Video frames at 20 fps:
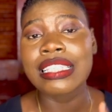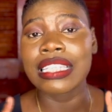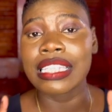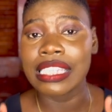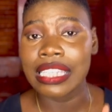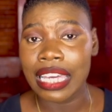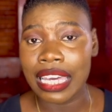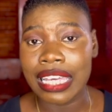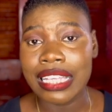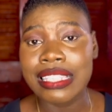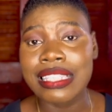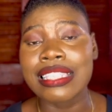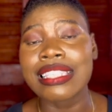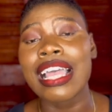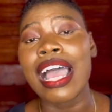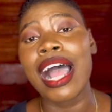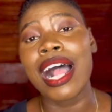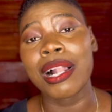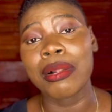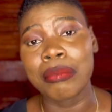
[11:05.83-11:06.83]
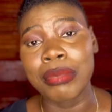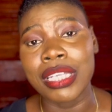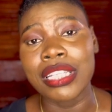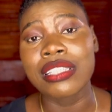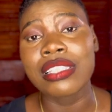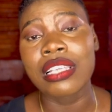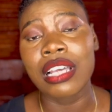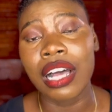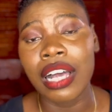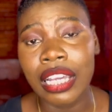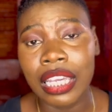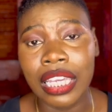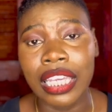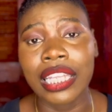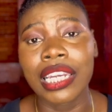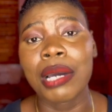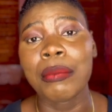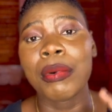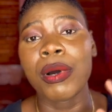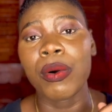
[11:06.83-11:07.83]
Yes, I'll be
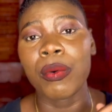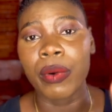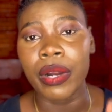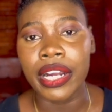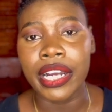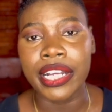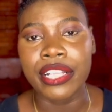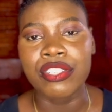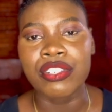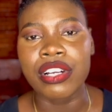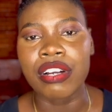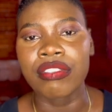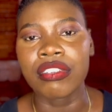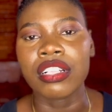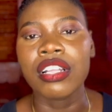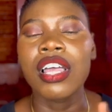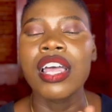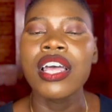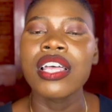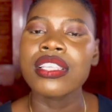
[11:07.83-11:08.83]
talking about work and travel.